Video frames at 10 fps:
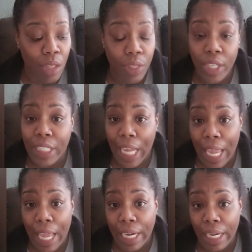The
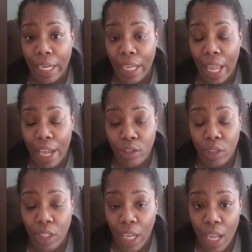daddy
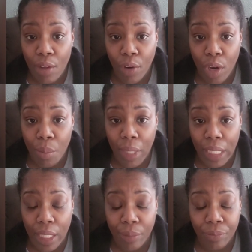actually gave her
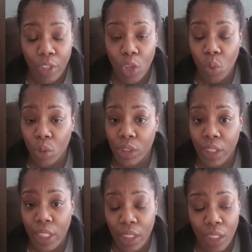money in order to
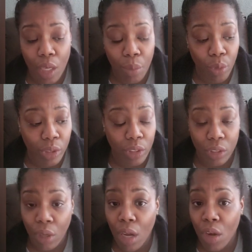get the abortion.
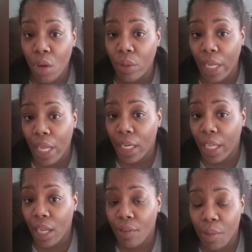So her own daddy
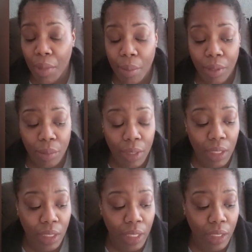gave her mama the
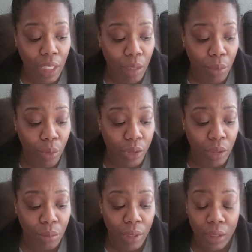money to get that
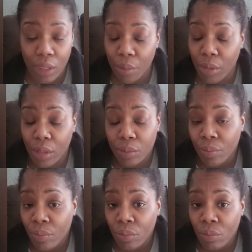abortion, but something
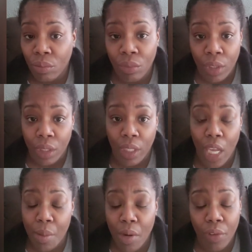
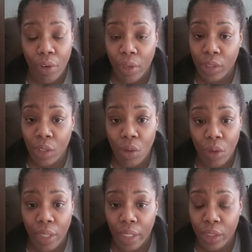came over her and told
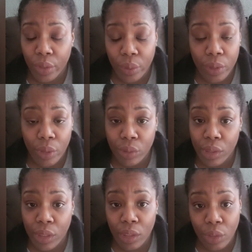her not to do it, so she
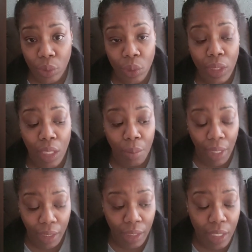didn't do it, and
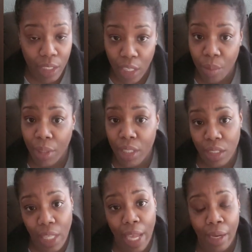Melody is here because
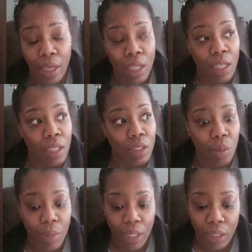of that. So
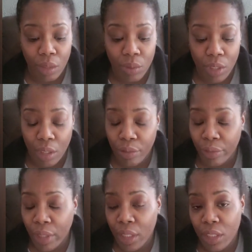Melody was in her
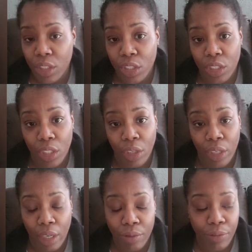feelings, and she did her
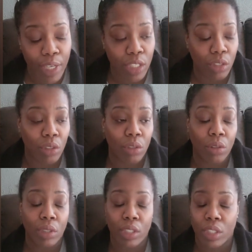
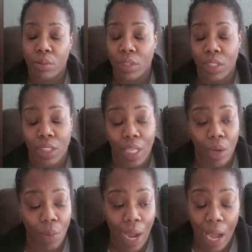confessional, and she was just
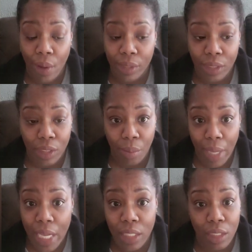like, wow, it's just
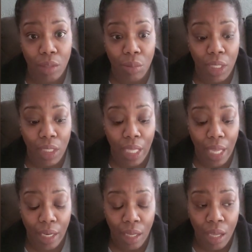amazing to me
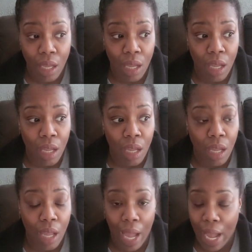that
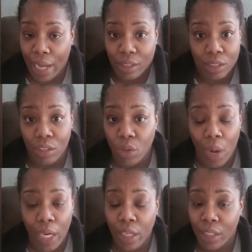
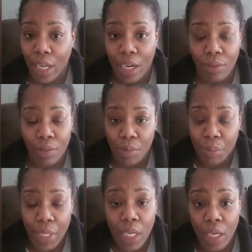I could not have even
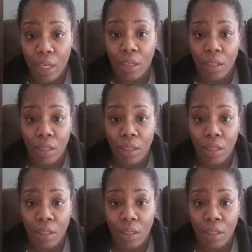been here,